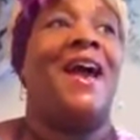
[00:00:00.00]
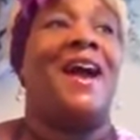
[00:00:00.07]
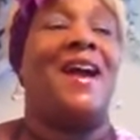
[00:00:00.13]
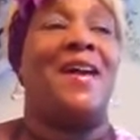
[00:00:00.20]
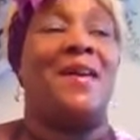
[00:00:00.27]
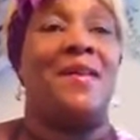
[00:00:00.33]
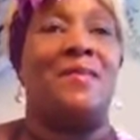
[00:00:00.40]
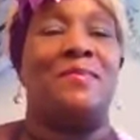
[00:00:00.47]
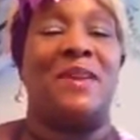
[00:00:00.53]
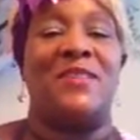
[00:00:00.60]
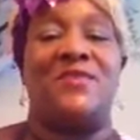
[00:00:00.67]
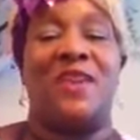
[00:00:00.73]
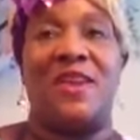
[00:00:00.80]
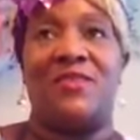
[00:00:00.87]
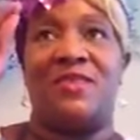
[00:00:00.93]
My
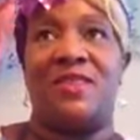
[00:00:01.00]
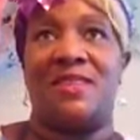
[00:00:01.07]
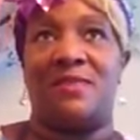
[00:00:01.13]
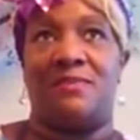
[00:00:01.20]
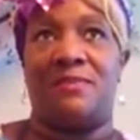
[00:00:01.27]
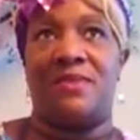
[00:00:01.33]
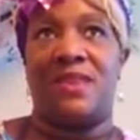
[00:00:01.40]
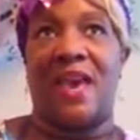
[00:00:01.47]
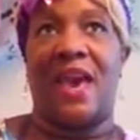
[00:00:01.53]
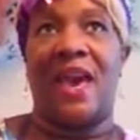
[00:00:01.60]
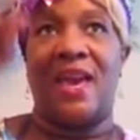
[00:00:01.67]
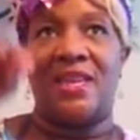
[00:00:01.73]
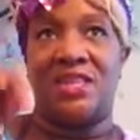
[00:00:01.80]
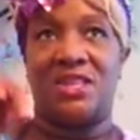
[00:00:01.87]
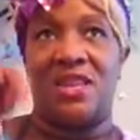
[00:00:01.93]
favorite is
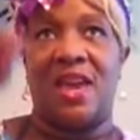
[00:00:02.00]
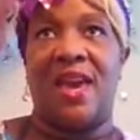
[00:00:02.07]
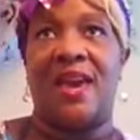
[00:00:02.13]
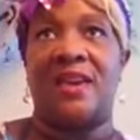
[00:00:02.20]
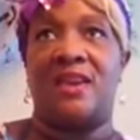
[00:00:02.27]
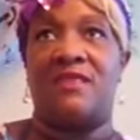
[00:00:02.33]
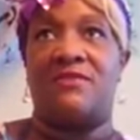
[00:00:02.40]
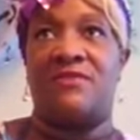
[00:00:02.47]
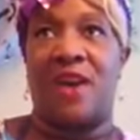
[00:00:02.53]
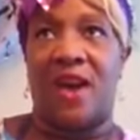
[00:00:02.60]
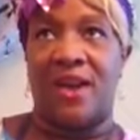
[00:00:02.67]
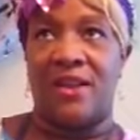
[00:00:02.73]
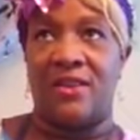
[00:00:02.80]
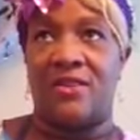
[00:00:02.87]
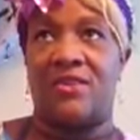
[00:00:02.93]
hashtag
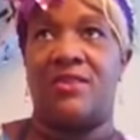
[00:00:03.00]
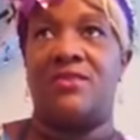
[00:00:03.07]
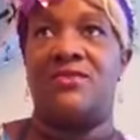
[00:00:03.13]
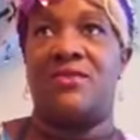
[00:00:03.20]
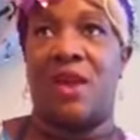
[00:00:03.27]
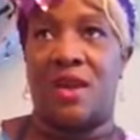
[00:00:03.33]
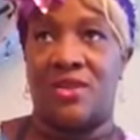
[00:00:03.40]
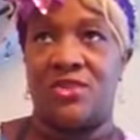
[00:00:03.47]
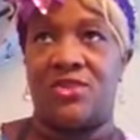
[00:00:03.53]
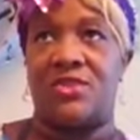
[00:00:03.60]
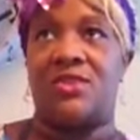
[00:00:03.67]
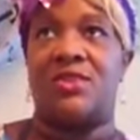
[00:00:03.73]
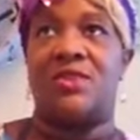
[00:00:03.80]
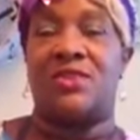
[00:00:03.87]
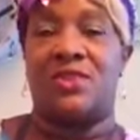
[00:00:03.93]
fire
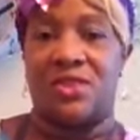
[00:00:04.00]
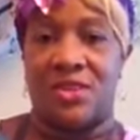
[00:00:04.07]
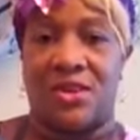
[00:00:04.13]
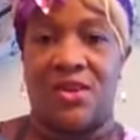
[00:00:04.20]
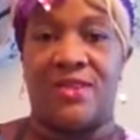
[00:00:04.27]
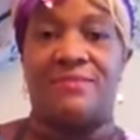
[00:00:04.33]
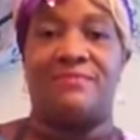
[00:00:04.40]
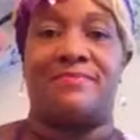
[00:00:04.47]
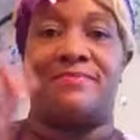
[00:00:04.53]
Roger Goodall.